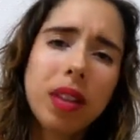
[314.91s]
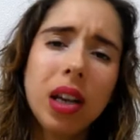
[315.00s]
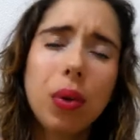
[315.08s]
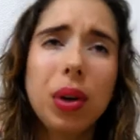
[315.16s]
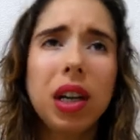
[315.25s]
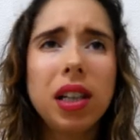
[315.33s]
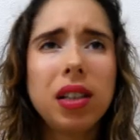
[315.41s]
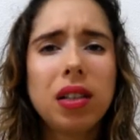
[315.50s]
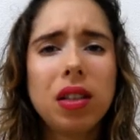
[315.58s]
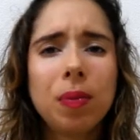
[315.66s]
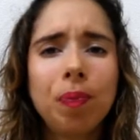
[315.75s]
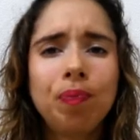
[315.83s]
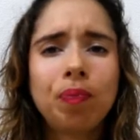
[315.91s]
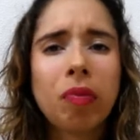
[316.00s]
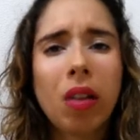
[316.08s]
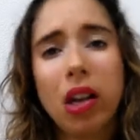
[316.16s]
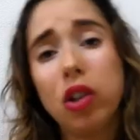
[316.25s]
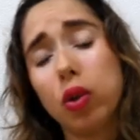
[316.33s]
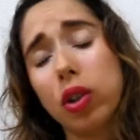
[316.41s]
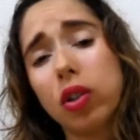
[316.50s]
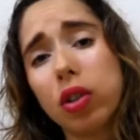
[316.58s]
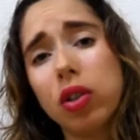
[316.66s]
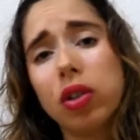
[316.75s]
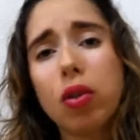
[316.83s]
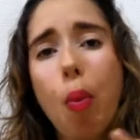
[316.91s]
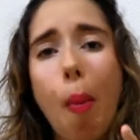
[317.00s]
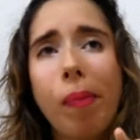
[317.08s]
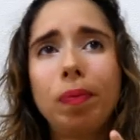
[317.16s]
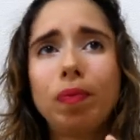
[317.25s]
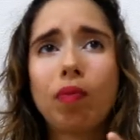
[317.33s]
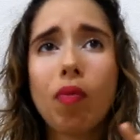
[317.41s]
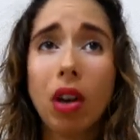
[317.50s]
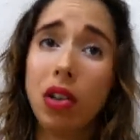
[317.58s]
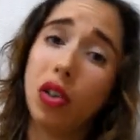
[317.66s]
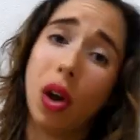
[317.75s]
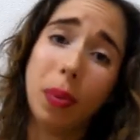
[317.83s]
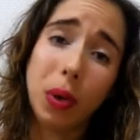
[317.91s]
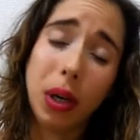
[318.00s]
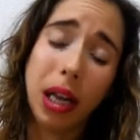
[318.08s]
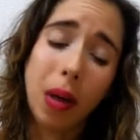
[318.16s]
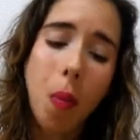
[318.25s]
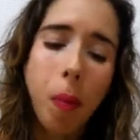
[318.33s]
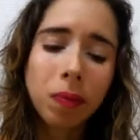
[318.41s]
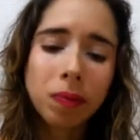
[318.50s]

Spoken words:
it rains, it drizzles, it stops raining.